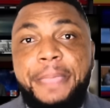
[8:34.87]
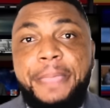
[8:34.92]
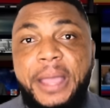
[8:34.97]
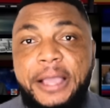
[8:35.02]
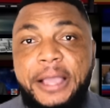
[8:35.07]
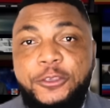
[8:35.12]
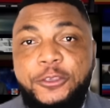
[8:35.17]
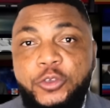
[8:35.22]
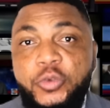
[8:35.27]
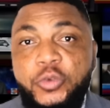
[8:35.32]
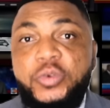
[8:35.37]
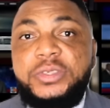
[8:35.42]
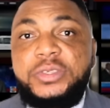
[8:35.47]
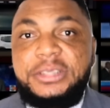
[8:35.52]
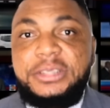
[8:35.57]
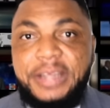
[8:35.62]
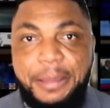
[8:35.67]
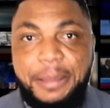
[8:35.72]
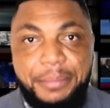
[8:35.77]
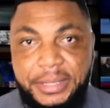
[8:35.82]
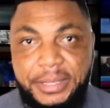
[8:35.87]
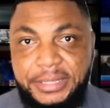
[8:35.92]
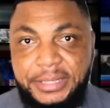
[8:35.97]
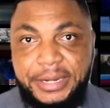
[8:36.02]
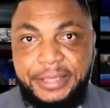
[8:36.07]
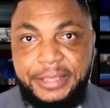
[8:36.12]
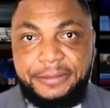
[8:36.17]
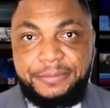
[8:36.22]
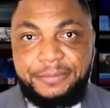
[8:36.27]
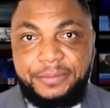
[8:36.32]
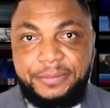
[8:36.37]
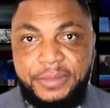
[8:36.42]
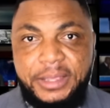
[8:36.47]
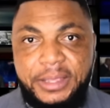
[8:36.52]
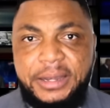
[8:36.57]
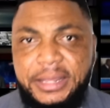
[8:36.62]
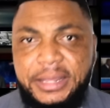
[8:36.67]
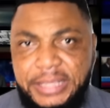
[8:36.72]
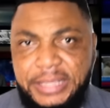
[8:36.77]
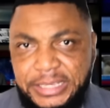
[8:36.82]
accused number three.
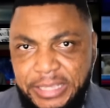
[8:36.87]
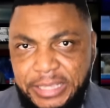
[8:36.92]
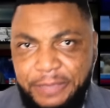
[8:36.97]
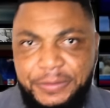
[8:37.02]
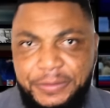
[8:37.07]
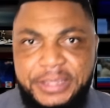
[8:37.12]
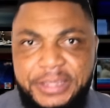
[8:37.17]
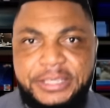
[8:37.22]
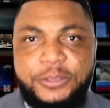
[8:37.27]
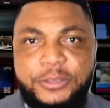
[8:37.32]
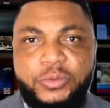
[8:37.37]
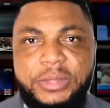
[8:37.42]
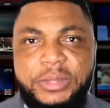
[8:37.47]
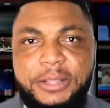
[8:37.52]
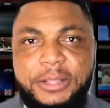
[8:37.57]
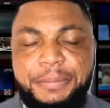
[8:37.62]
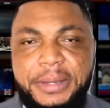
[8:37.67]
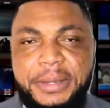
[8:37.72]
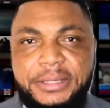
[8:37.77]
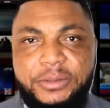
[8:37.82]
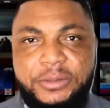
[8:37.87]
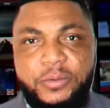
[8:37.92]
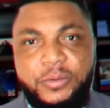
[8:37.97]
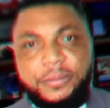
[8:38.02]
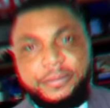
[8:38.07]
Let us have a listen to that part.